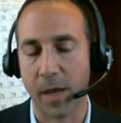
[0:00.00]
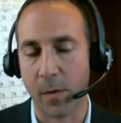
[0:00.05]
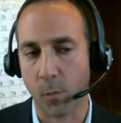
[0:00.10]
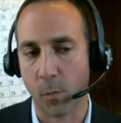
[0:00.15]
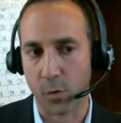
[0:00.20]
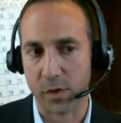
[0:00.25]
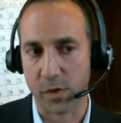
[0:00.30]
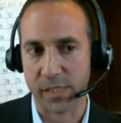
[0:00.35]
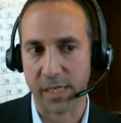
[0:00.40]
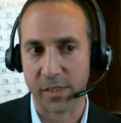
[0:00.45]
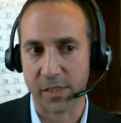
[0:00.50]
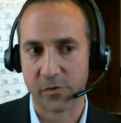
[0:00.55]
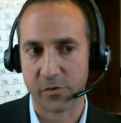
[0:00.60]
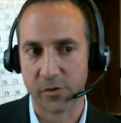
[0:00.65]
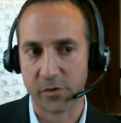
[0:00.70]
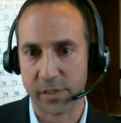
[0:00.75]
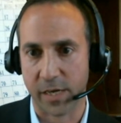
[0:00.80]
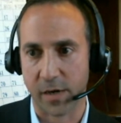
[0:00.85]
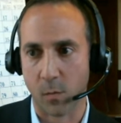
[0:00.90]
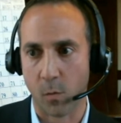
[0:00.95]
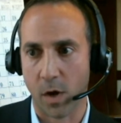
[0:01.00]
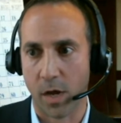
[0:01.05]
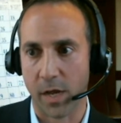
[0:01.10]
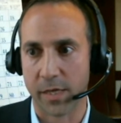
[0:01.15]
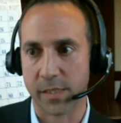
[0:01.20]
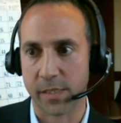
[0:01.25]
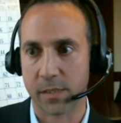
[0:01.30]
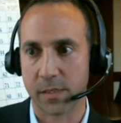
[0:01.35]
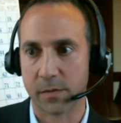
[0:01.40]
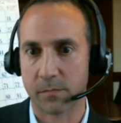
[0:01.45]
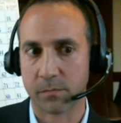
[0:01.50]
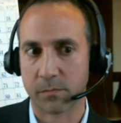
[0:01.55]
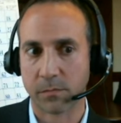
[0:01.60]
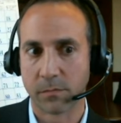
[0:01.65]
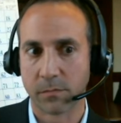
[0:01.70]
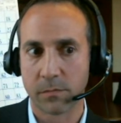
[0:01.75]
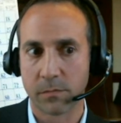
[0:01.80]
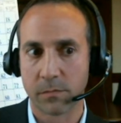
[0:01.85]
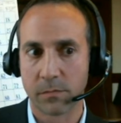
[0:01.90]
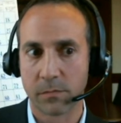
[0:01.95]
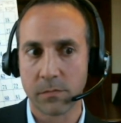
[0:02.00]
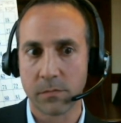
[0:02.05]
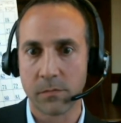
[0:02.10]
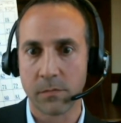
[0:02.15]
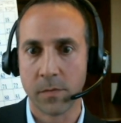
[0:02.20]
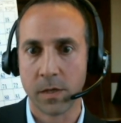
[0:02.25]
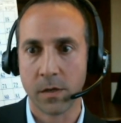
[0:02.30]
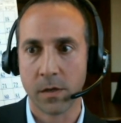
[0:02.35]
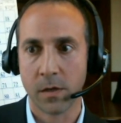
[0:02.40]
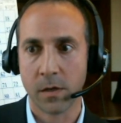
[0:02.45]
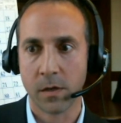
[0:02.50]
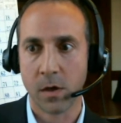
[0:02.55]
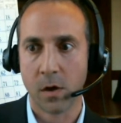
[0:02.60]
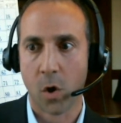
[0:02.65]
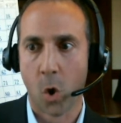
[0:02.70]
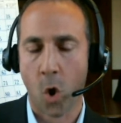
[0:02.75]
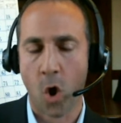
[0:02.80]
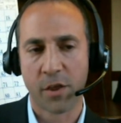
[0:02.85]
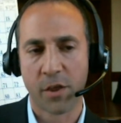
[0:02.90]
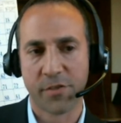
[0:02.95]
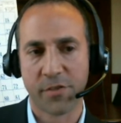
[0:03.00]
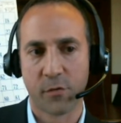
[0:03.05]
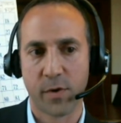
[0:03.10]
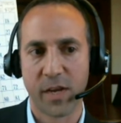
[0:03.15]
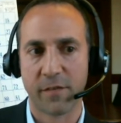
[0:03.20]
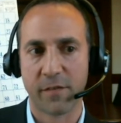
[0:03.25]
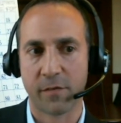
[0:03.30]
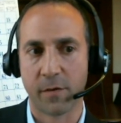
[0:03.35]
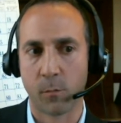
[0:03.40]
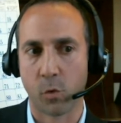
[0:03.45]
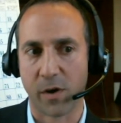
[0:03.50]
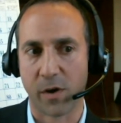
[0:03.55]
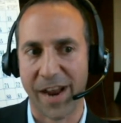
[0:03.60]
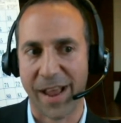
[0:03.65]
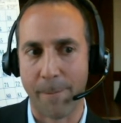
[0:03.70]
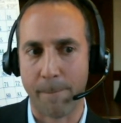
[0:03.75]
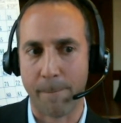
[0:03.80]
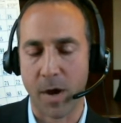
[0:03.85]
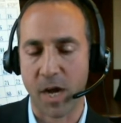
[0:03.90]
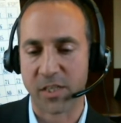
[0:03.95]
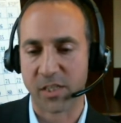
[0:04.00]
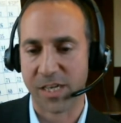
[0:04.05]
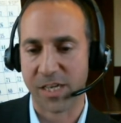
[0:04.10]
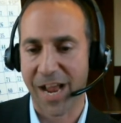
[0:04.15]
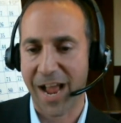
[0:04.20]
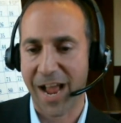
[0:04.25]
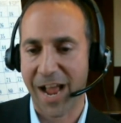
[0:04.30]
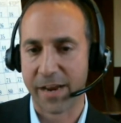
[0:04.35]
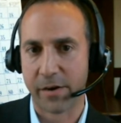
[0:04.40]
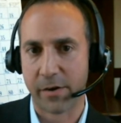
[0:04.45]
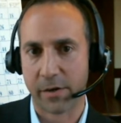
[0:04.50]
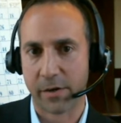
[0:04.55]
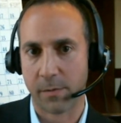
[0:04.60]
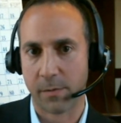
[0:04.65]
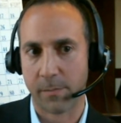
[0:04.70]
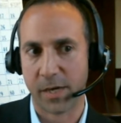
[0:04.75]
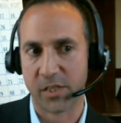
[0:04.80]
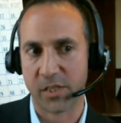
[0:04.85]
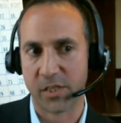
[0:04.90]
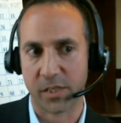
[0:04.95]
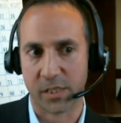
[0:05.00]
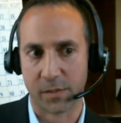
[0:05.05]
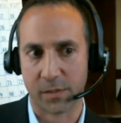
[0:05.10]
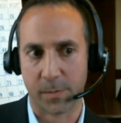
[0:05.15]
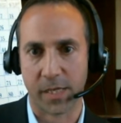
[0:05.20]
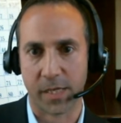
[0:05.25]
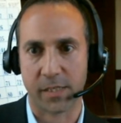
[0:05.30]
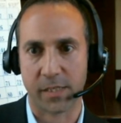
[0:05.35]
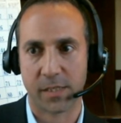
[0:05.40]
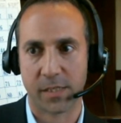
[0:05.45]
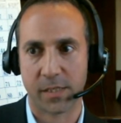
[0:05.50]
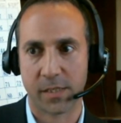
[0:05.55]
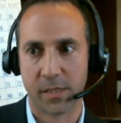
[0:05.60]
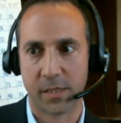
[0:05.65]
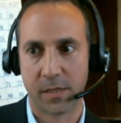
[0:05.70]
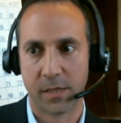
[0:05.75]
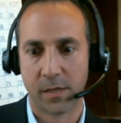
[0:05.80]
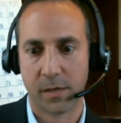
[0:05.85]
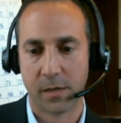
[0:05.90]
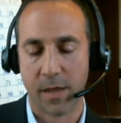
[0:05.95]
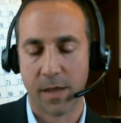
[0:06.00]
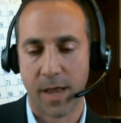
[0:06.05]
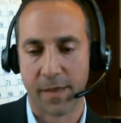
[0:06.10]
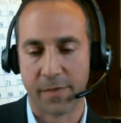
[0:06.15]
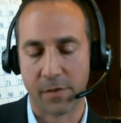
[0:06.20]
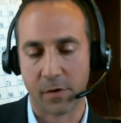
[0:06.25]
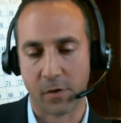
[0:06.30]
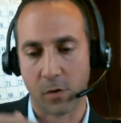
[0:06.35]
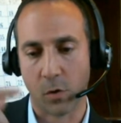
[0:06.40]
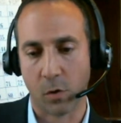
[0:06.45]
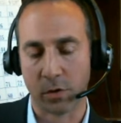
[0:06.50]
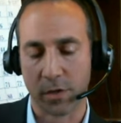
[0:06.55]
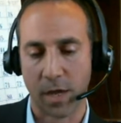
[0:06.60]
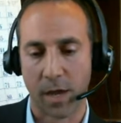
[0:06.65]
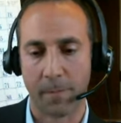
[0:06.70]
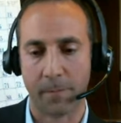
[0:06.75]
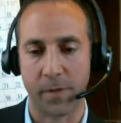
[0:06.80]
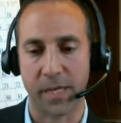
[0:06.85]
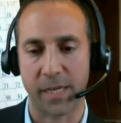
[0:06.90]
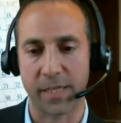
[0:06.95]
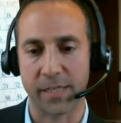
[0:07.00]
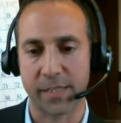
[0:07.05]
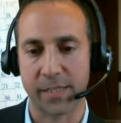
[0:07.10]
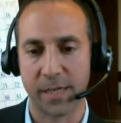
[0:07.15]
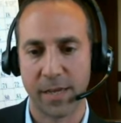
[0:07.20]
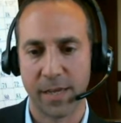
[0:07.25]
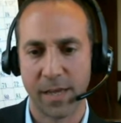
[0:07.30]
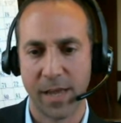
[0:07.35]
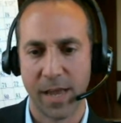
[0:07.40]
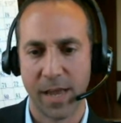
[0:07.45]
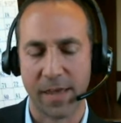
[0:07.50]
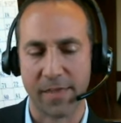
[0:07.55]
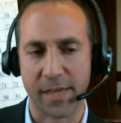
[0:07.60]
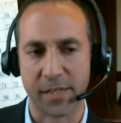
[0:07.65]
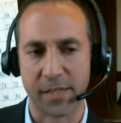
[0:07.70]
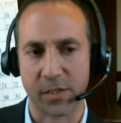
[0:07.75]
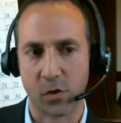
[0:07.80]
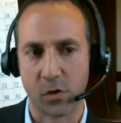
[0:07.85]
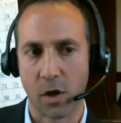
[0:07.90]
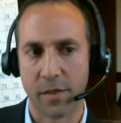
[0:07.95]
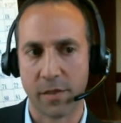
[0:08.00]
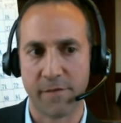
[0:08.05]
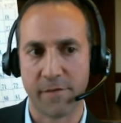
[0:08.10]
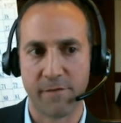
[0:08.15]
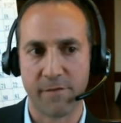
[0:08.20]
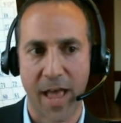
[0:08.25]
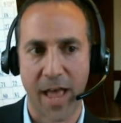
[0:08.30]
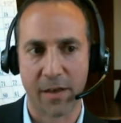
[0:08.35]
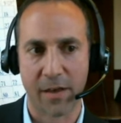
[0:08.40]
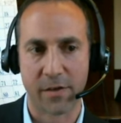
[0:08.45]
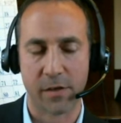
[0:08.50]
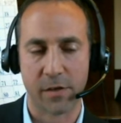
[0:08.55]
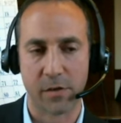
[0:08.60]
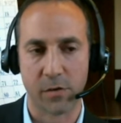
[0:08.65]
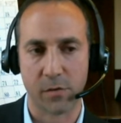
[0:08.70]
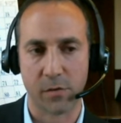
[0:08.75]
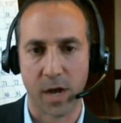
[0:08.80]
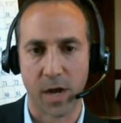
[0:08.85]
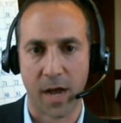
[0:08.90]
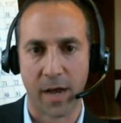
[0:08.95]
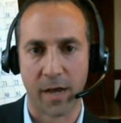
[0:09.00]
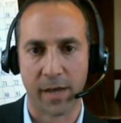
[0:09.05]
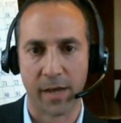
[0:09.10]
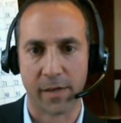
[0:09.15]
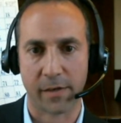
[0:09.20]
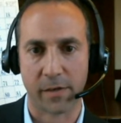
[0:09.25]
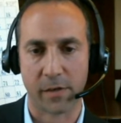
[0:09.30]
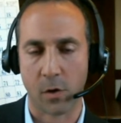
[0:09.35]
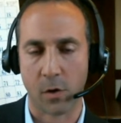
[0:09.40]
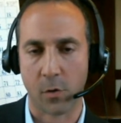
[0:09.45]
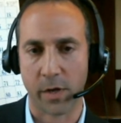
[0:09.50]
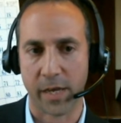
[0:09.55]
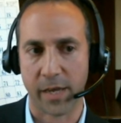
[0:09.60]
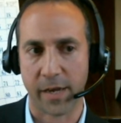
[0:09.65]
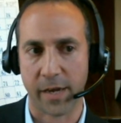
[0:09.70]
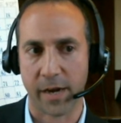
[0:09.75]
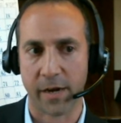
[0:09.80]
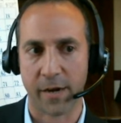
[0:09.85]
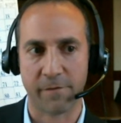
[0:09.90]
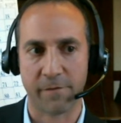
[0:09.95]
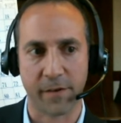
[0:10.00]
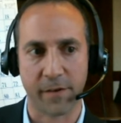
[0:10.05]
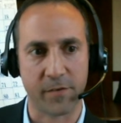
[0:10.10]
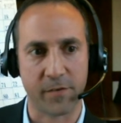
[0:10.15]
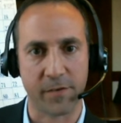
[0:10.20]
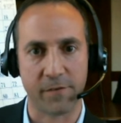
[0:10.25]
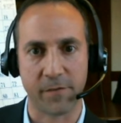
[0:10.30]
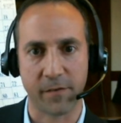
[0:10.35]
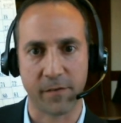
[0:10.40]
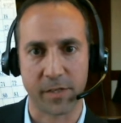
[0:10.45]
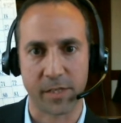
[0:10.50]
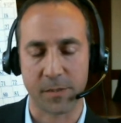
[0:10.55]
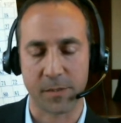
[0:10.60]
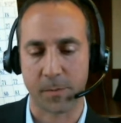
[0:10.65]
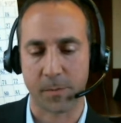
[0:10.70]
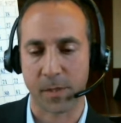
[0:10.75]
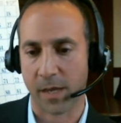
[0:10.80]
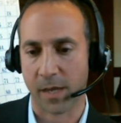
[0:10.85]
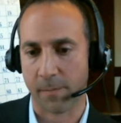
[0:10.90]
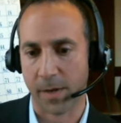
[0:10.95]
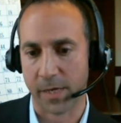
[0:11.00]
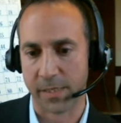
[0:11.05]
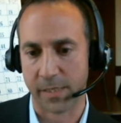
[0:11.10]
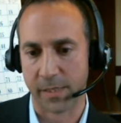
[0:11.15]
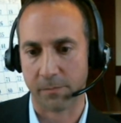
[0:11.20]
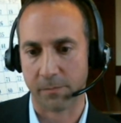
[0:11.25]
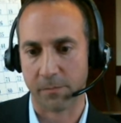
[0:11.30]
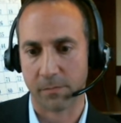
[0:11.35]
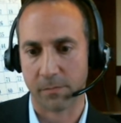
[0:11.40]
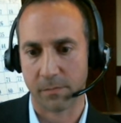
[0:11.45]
And what was interesting was all three of them were at much higher commission splits at their old companies, and they saw the value uh, going in on a 50 50 split on my team.